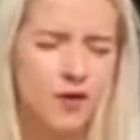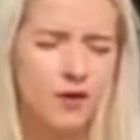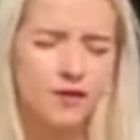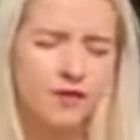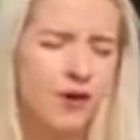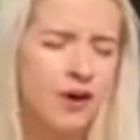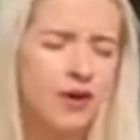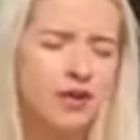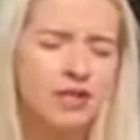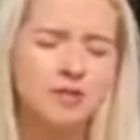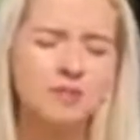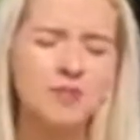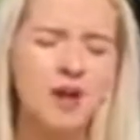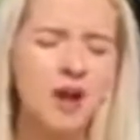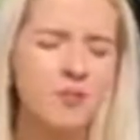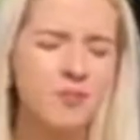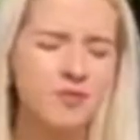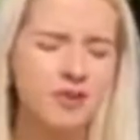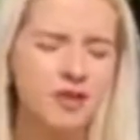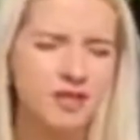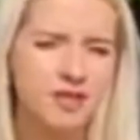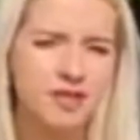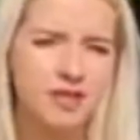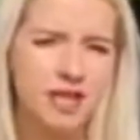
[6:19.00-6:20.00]
false
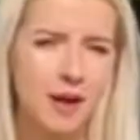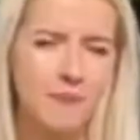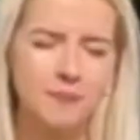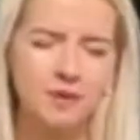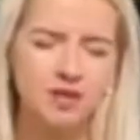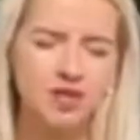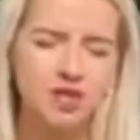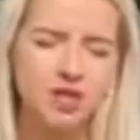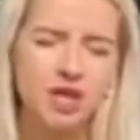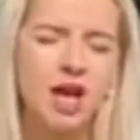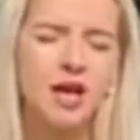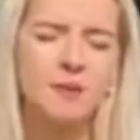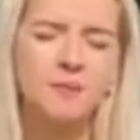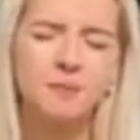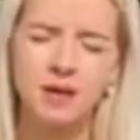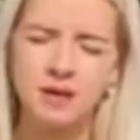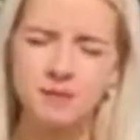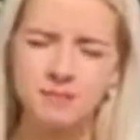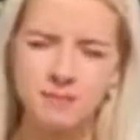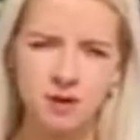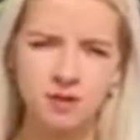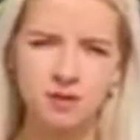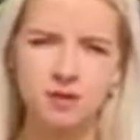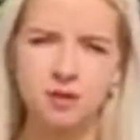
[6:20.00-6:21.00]
memories can be shared by
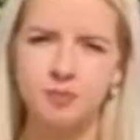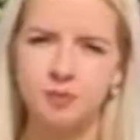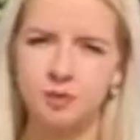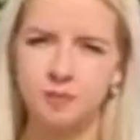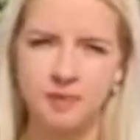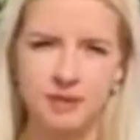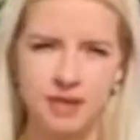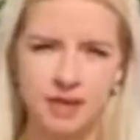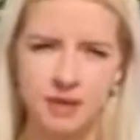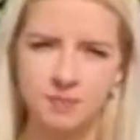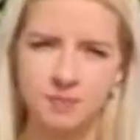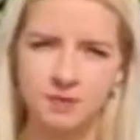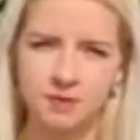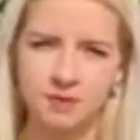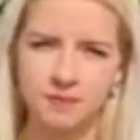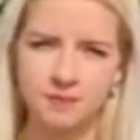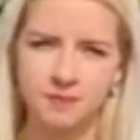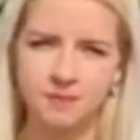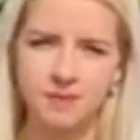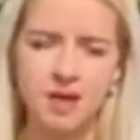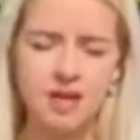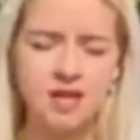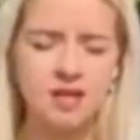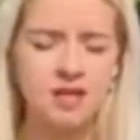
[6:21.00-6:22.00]
multiple people?
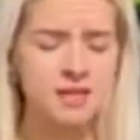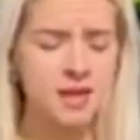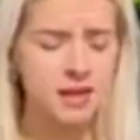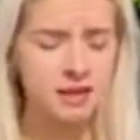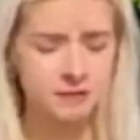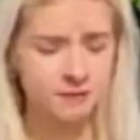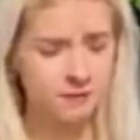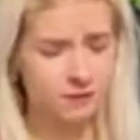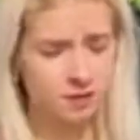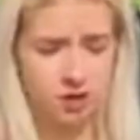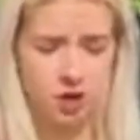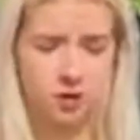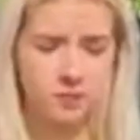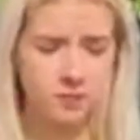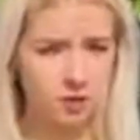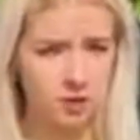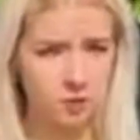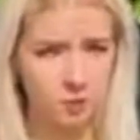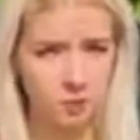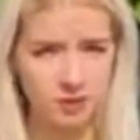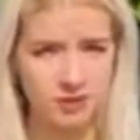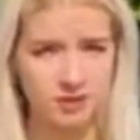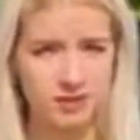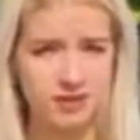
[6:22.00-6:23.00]
This
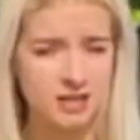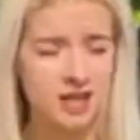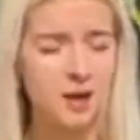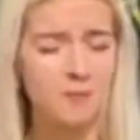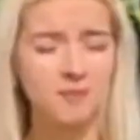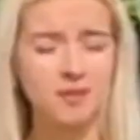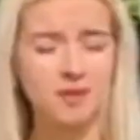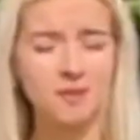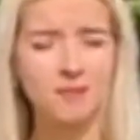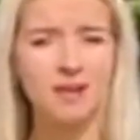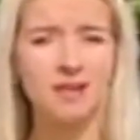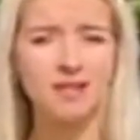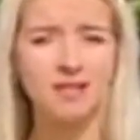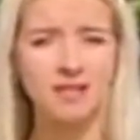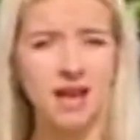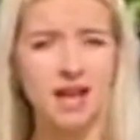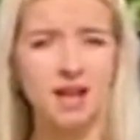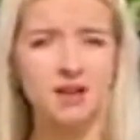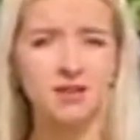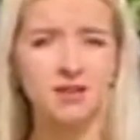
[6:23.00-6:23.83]
phenomenon was dubbed the Mandela